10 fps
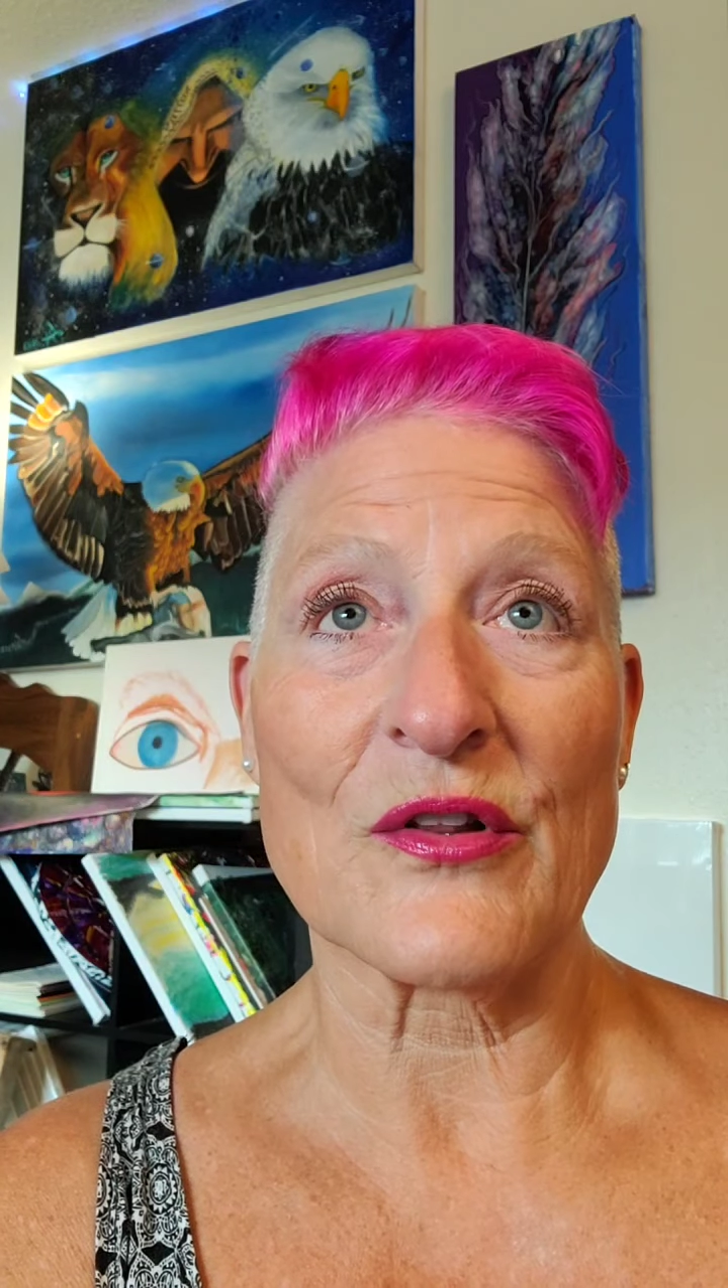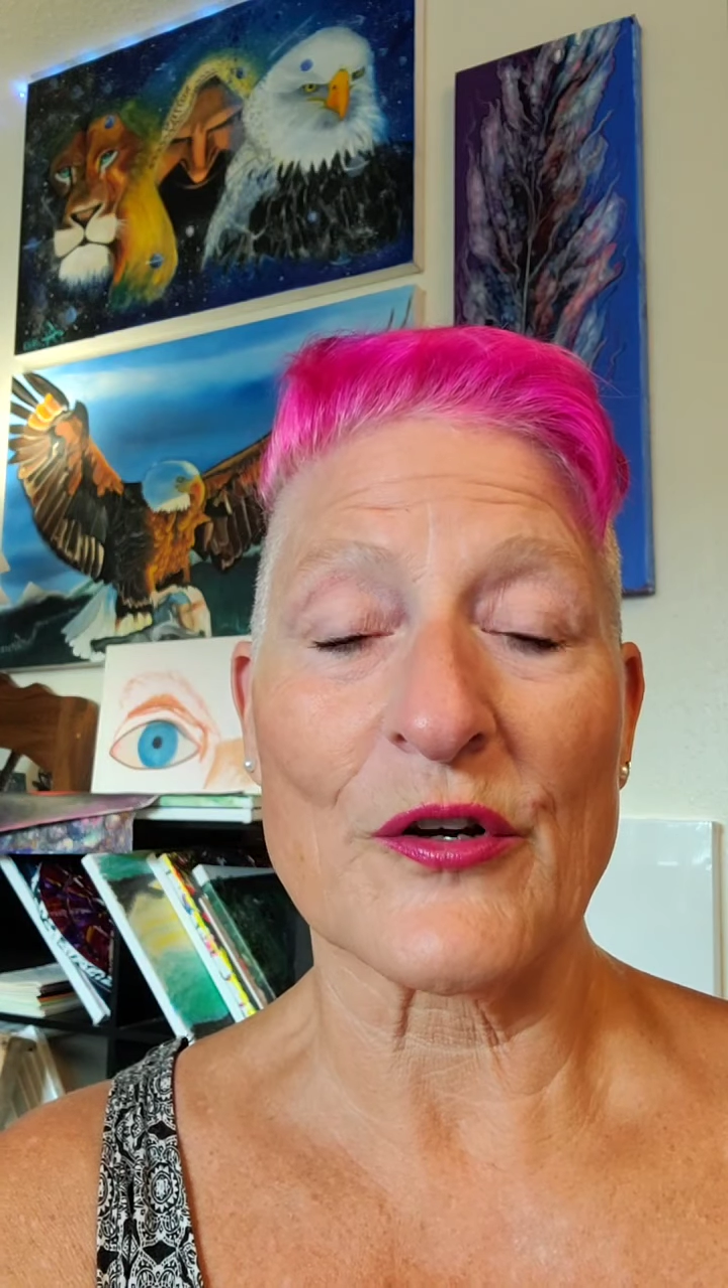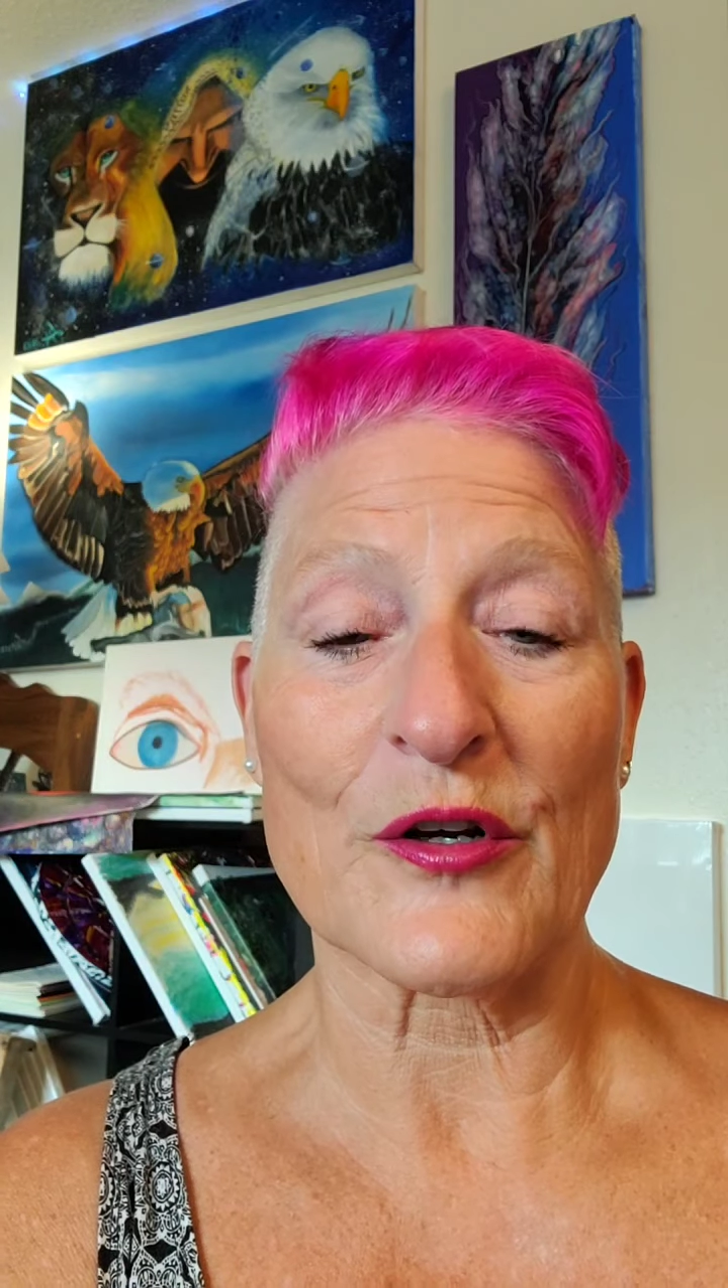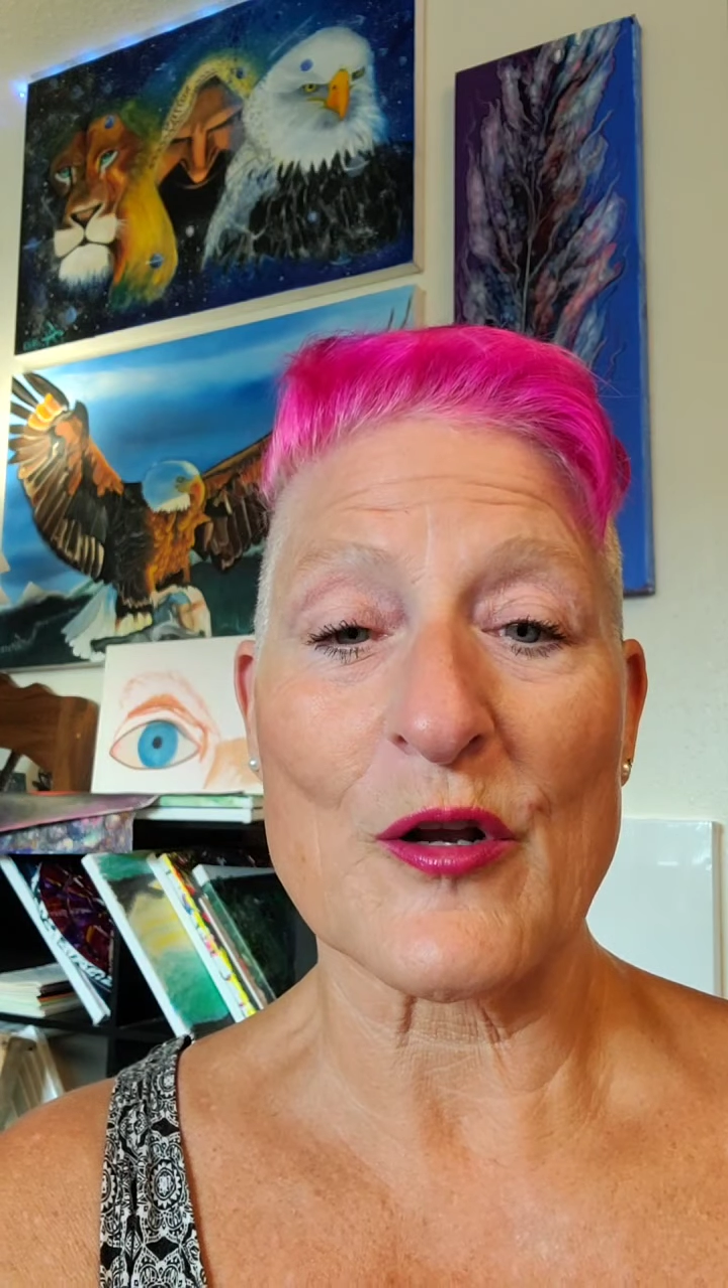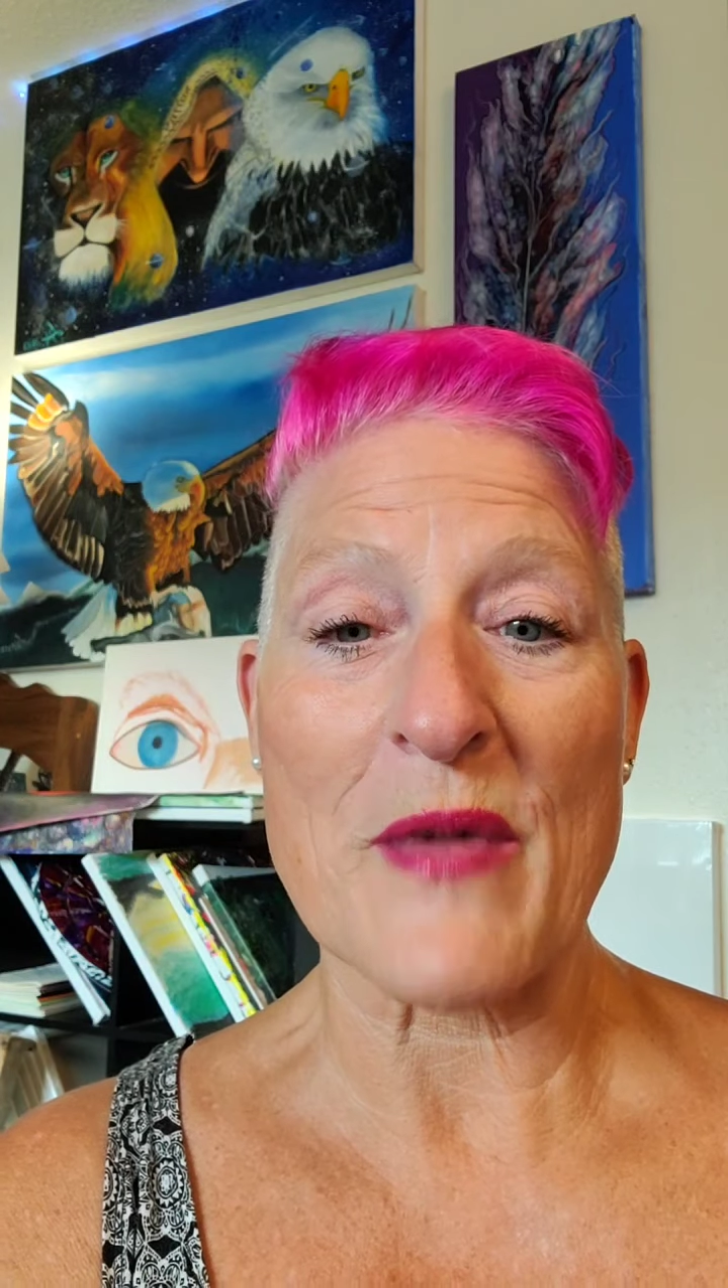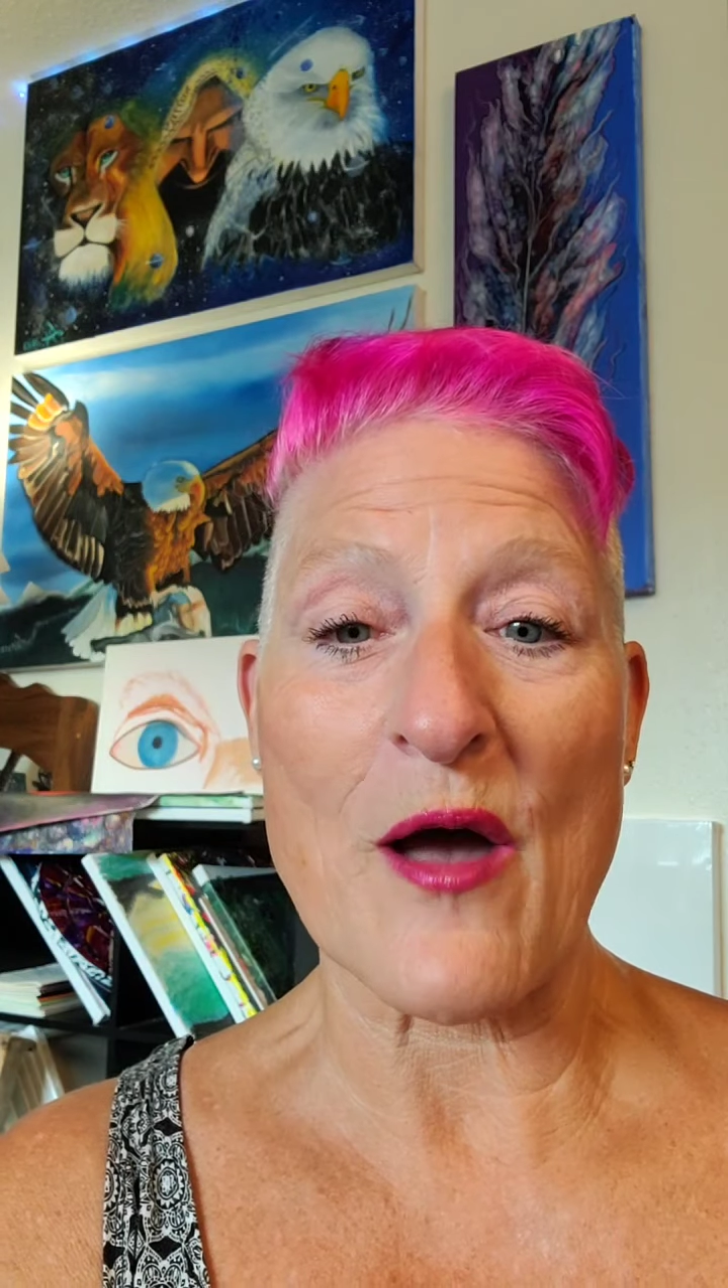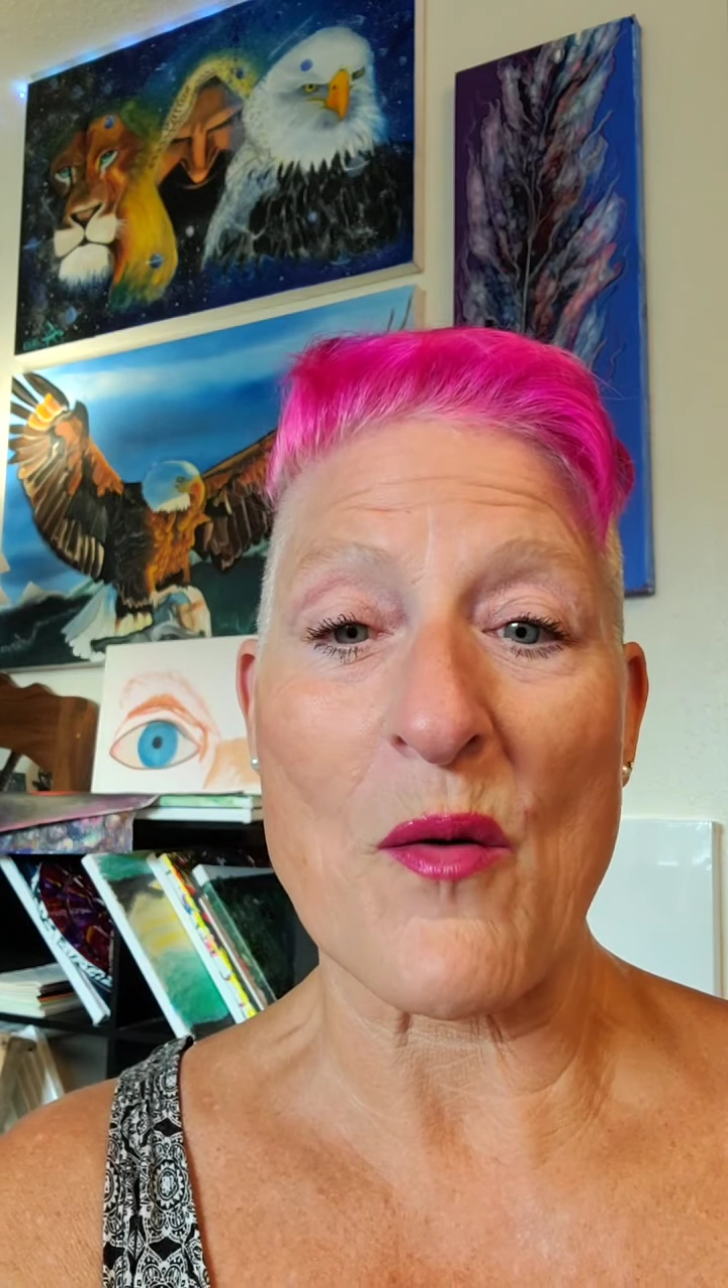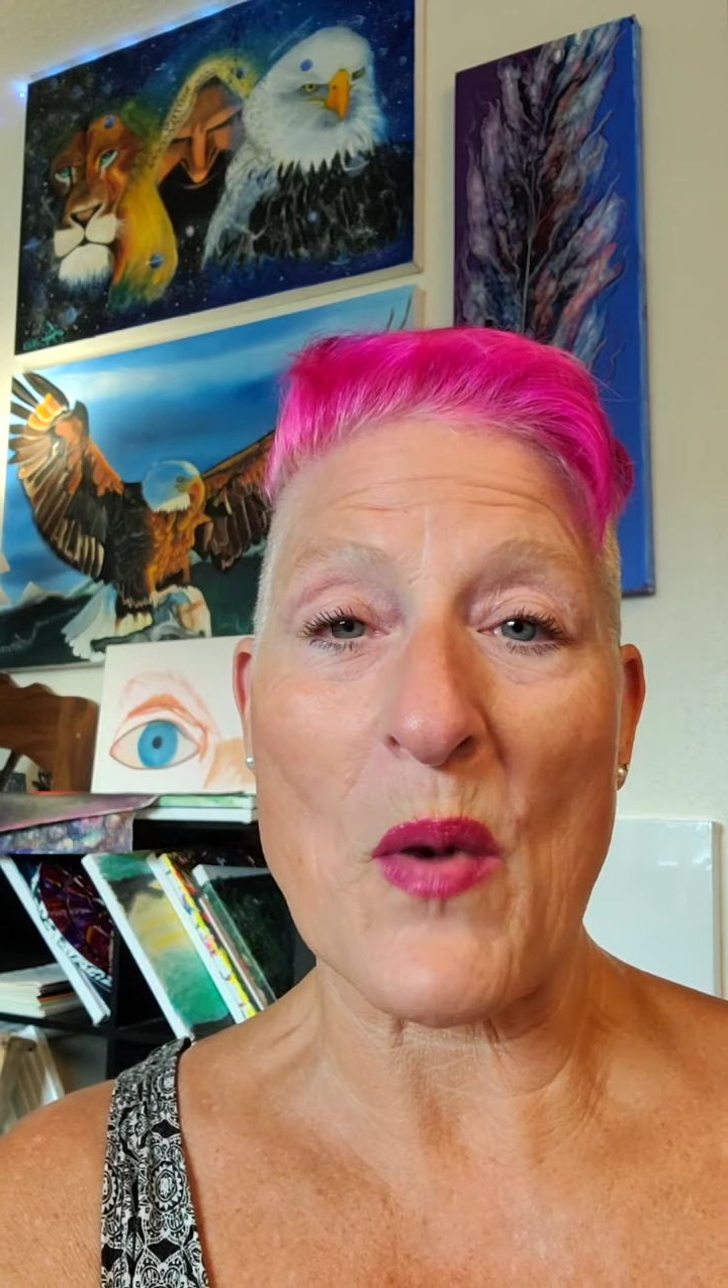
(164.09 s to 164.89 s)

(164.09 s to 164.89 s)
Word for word: learn about